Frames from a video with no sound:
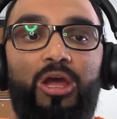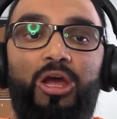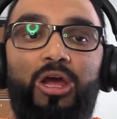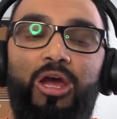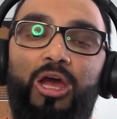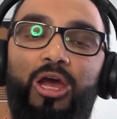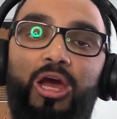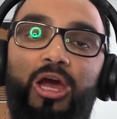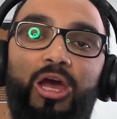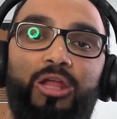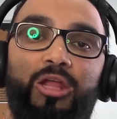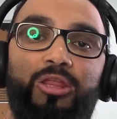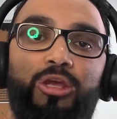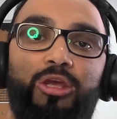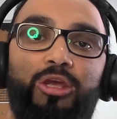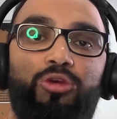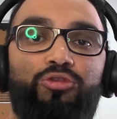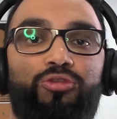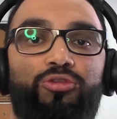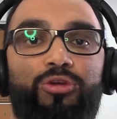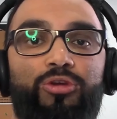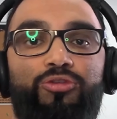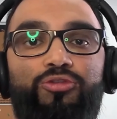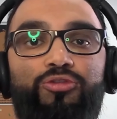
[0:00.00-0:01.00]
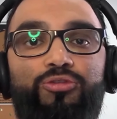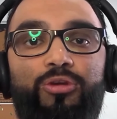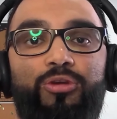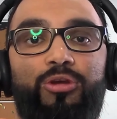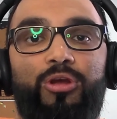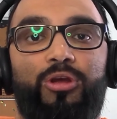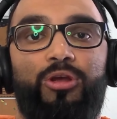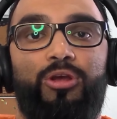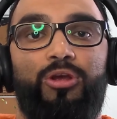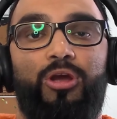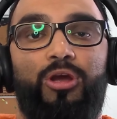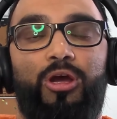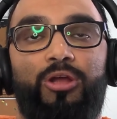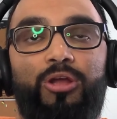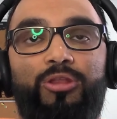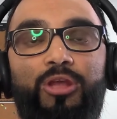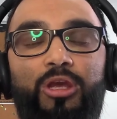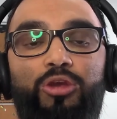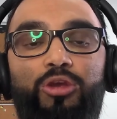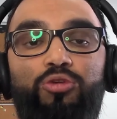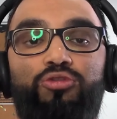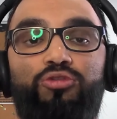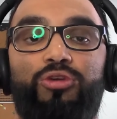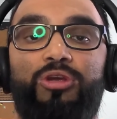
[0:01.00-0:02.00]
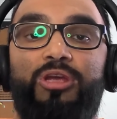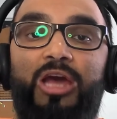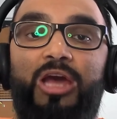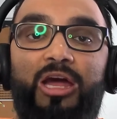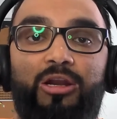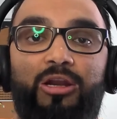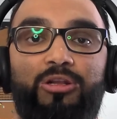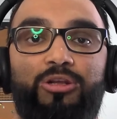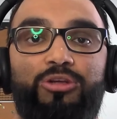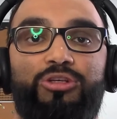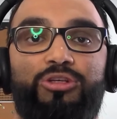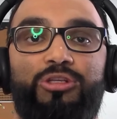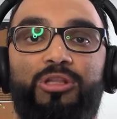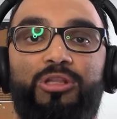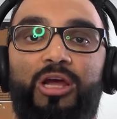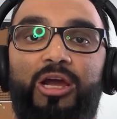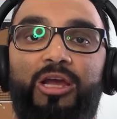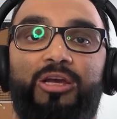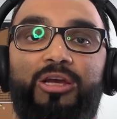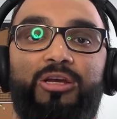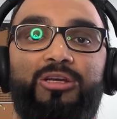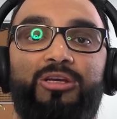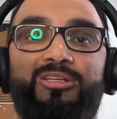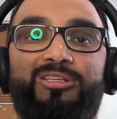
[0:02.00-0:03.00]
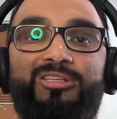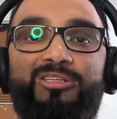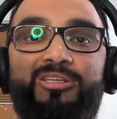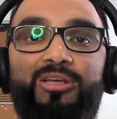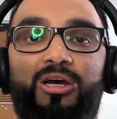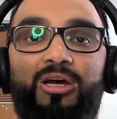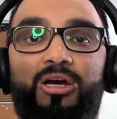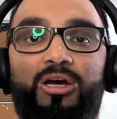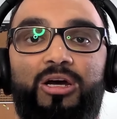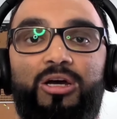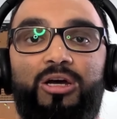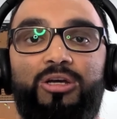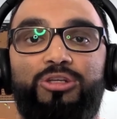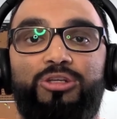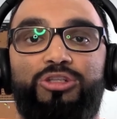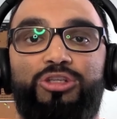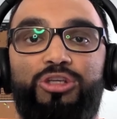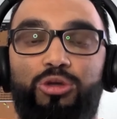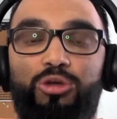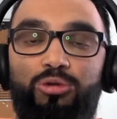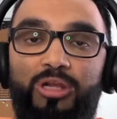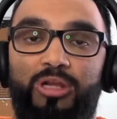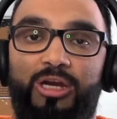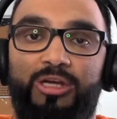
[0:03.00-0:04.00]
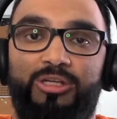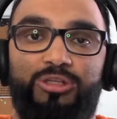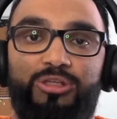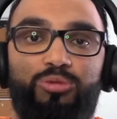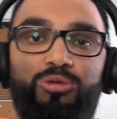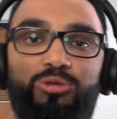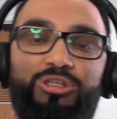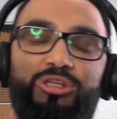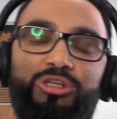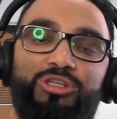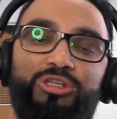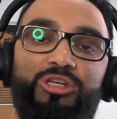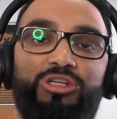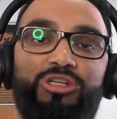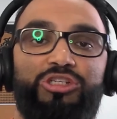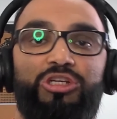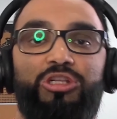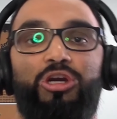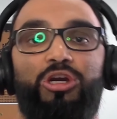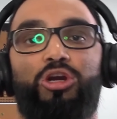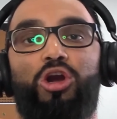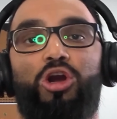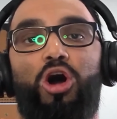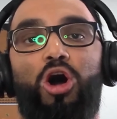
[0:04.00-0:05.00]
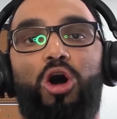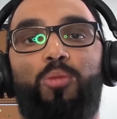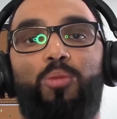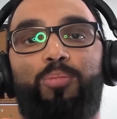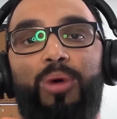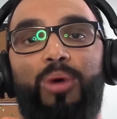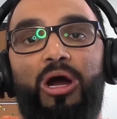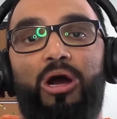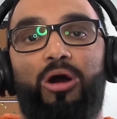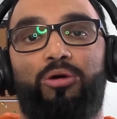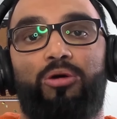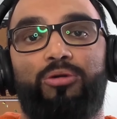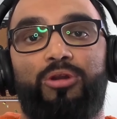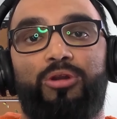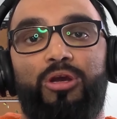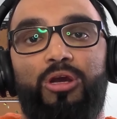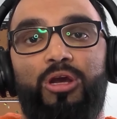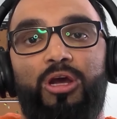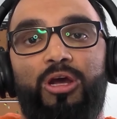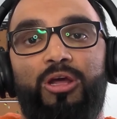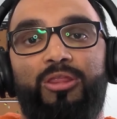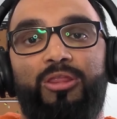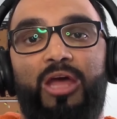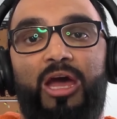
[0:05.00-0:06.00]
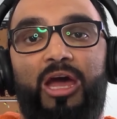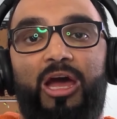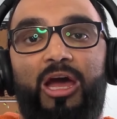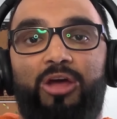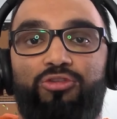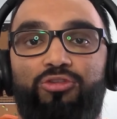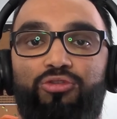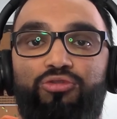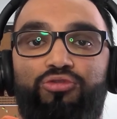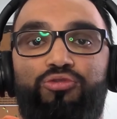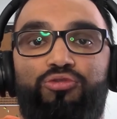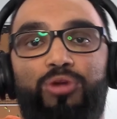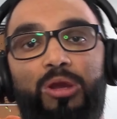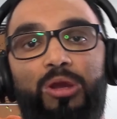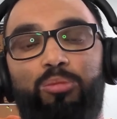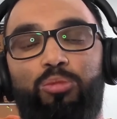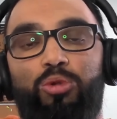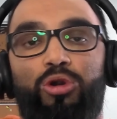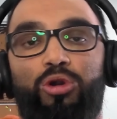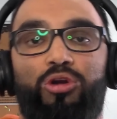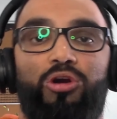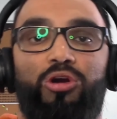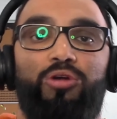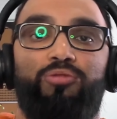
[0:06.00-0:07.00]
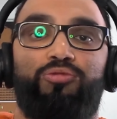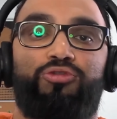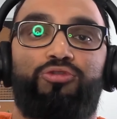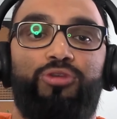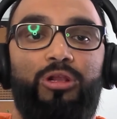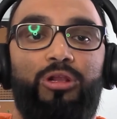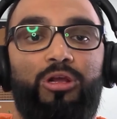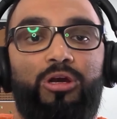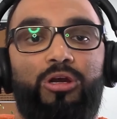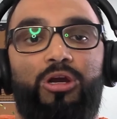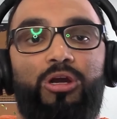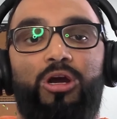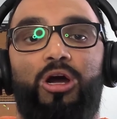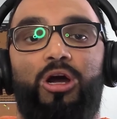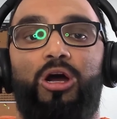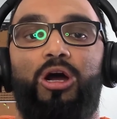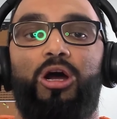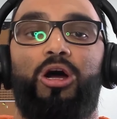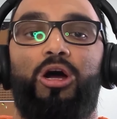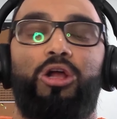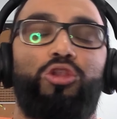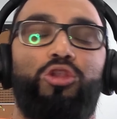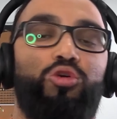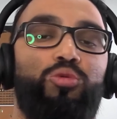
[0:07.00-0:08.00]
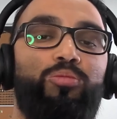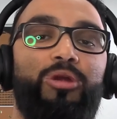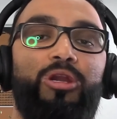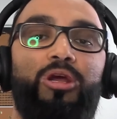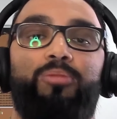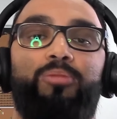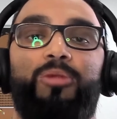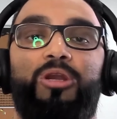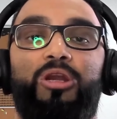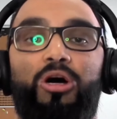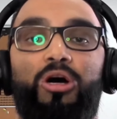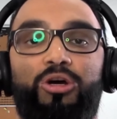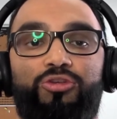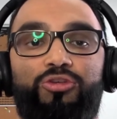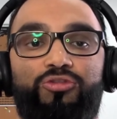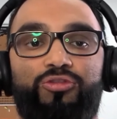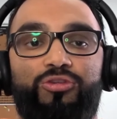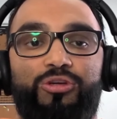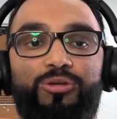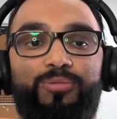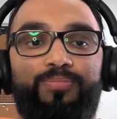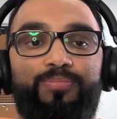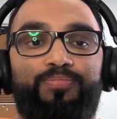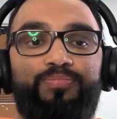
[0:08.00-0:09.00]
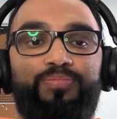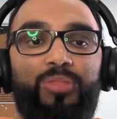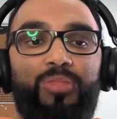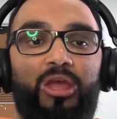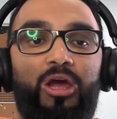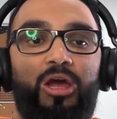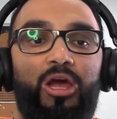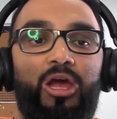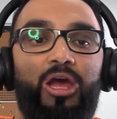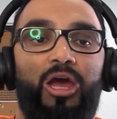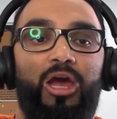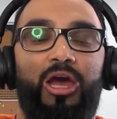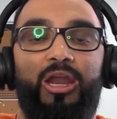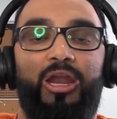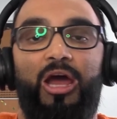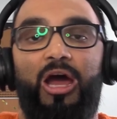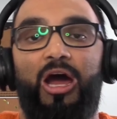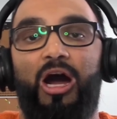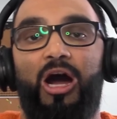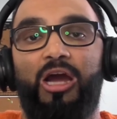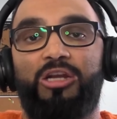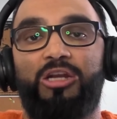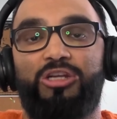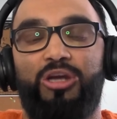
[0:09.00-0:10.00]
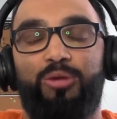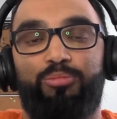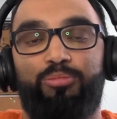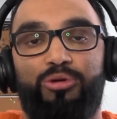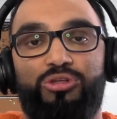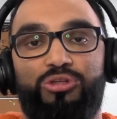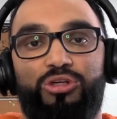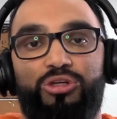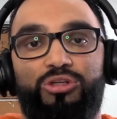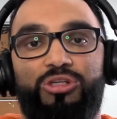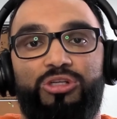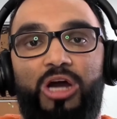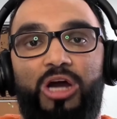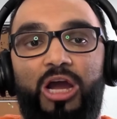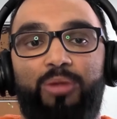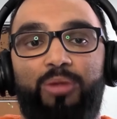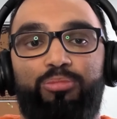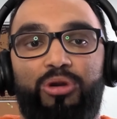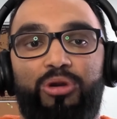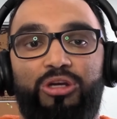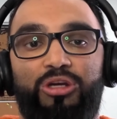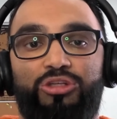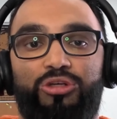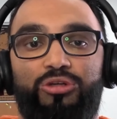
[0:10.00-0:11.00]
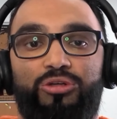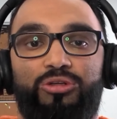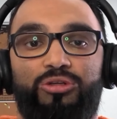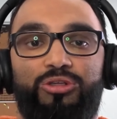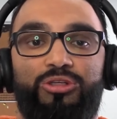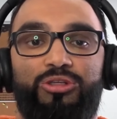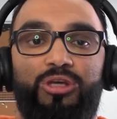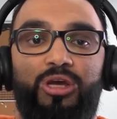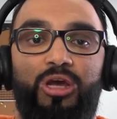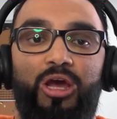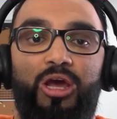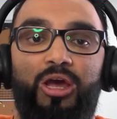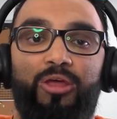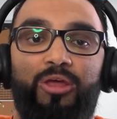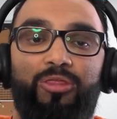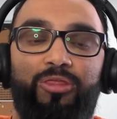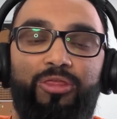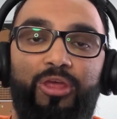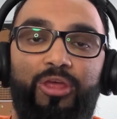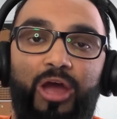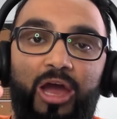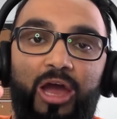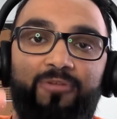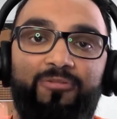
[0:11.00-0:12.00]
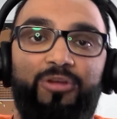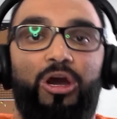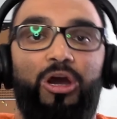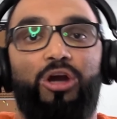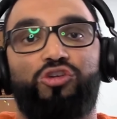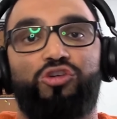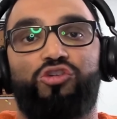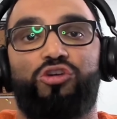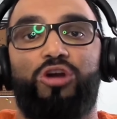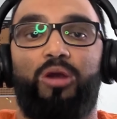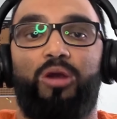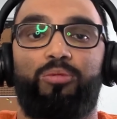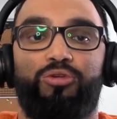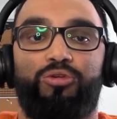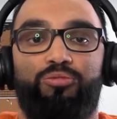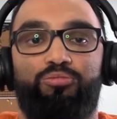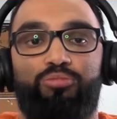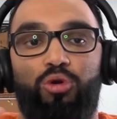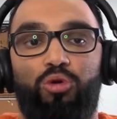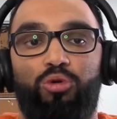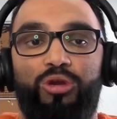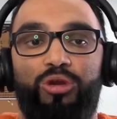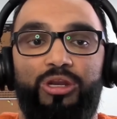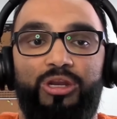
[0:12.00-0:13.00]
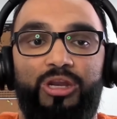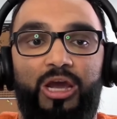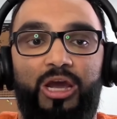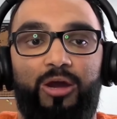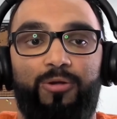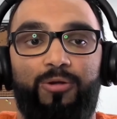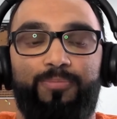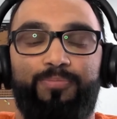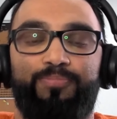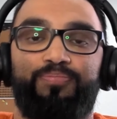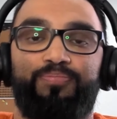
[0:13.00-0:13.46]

and they use a catalyst like zeolites, which is essentially a compound that has a framework of silica, aluminum, and oxygen. And at high temperatures, high pressures, the heavy hydrocarbons are broken down.